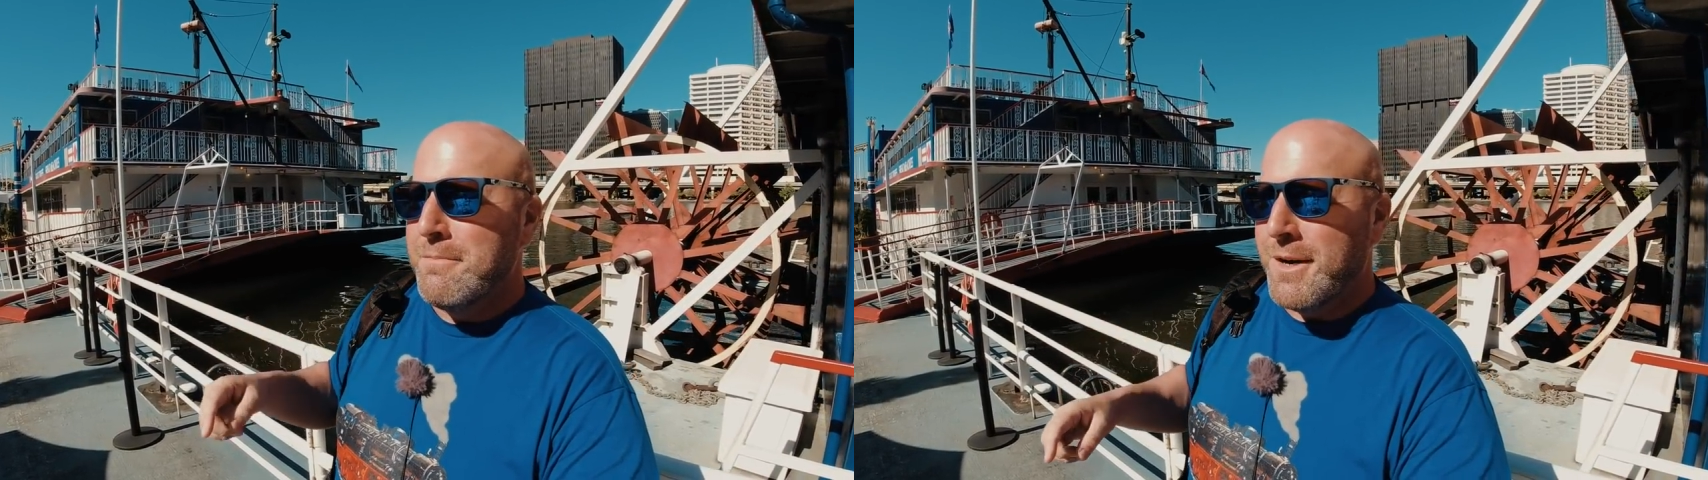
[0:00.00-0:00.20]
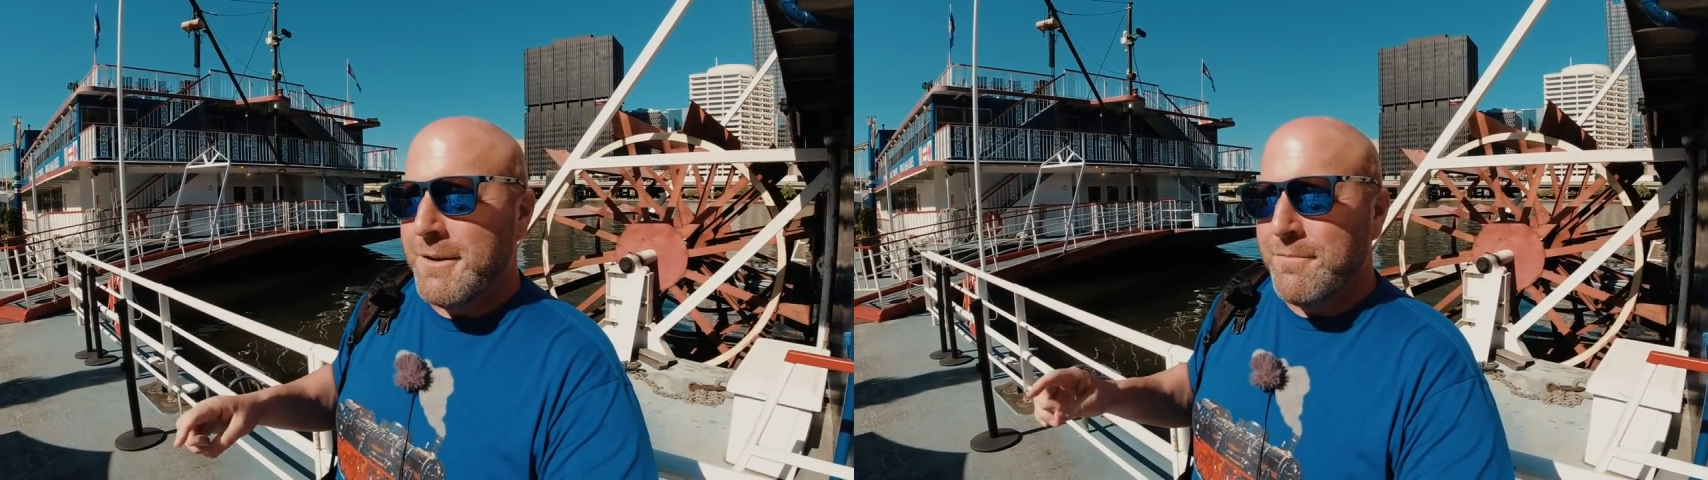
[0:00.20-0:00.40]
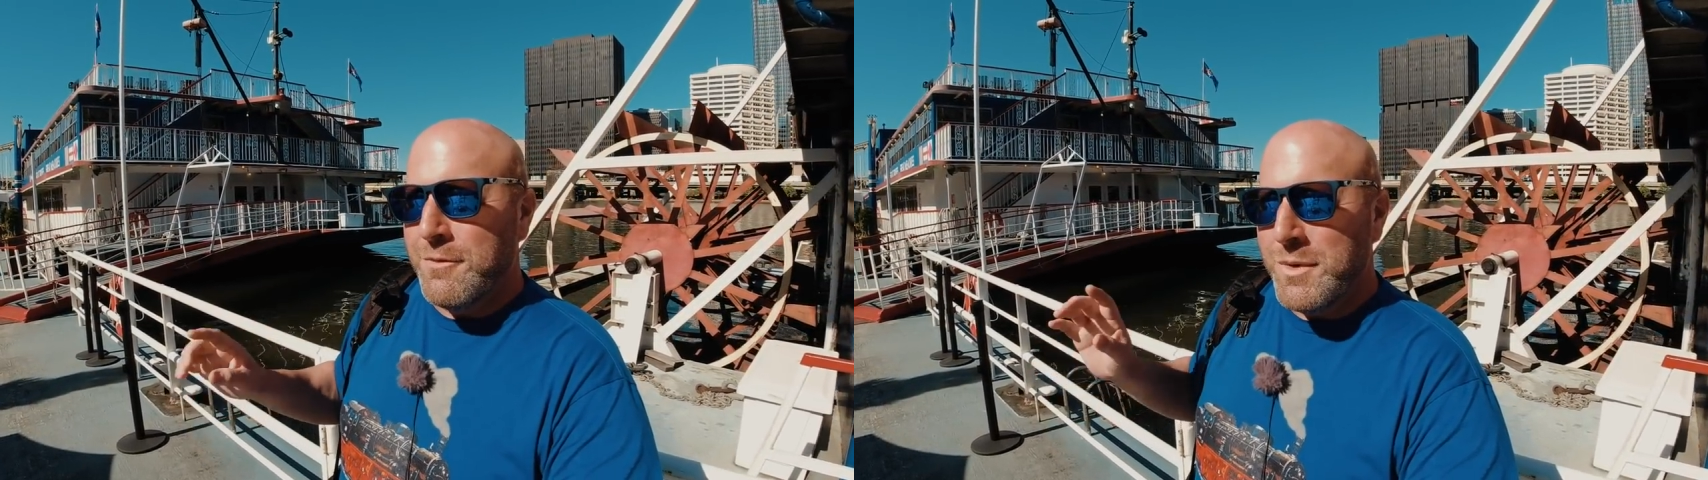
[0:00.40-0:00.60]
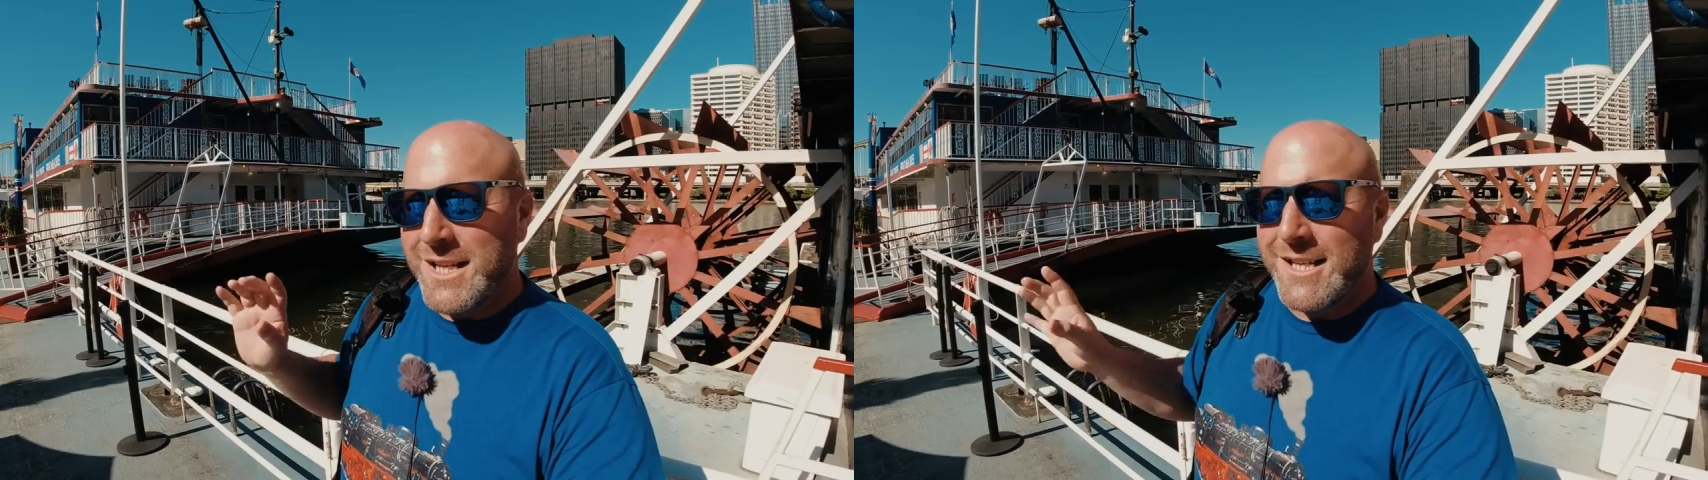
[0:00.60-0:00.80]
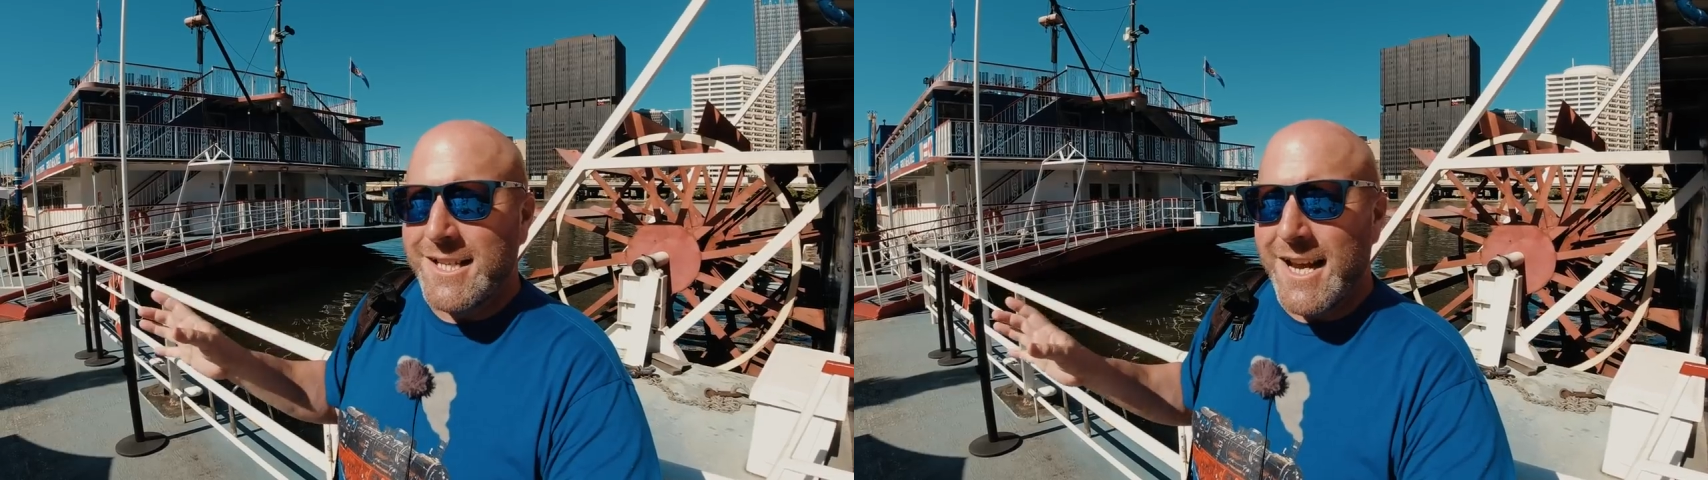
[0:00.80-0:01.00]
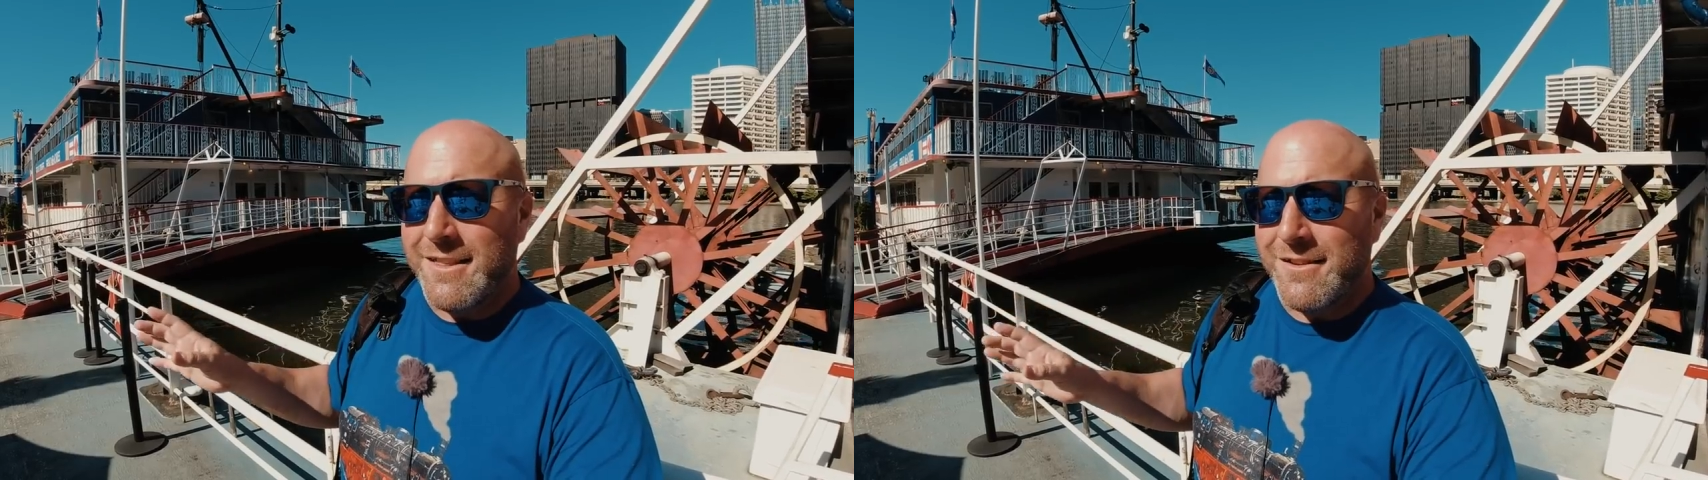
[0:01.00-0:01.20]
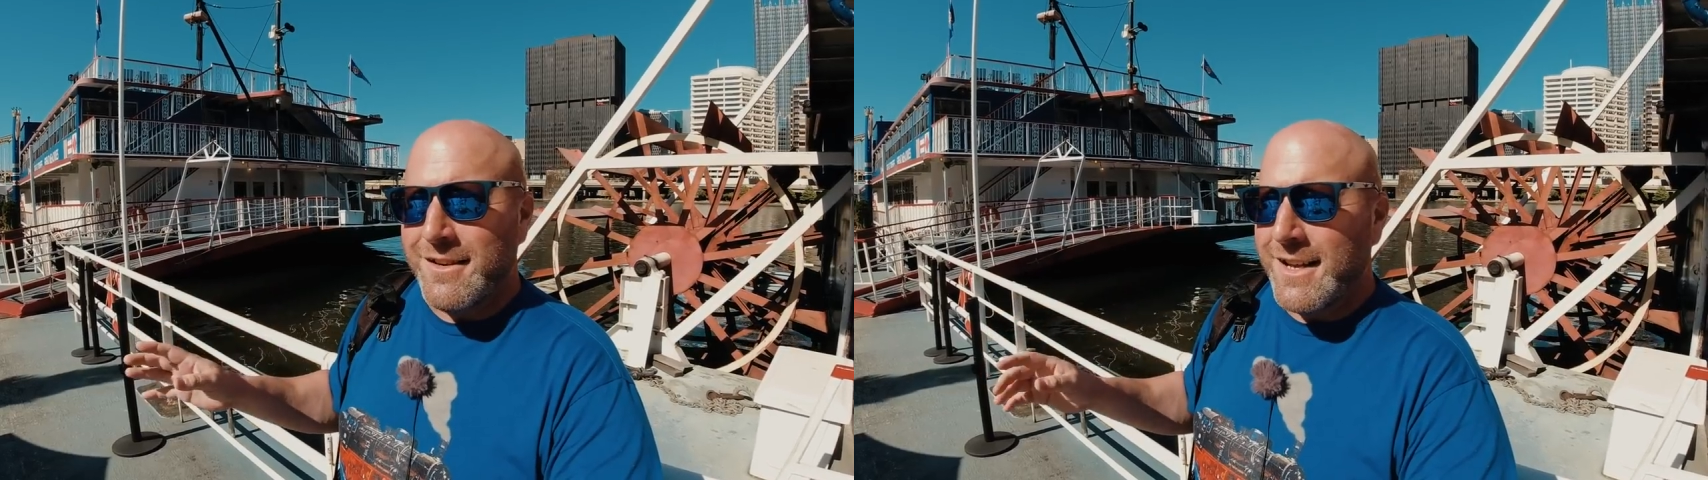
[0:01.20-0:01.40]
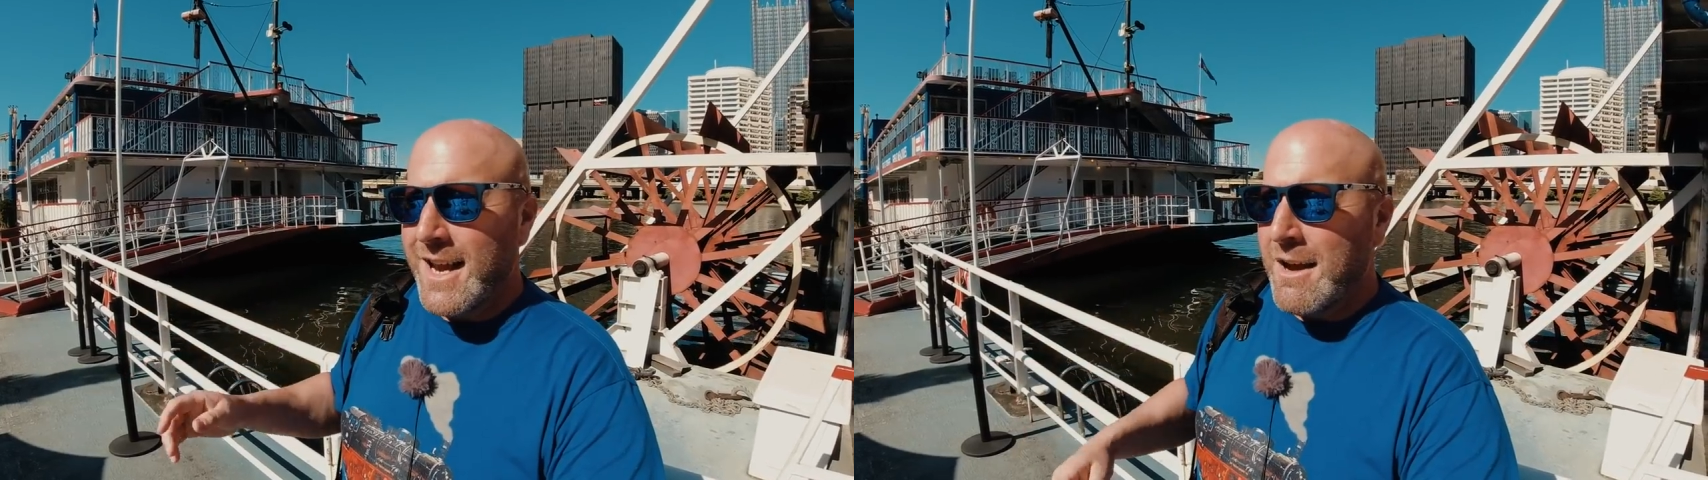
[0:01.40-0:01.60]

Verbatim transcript: But we did it together,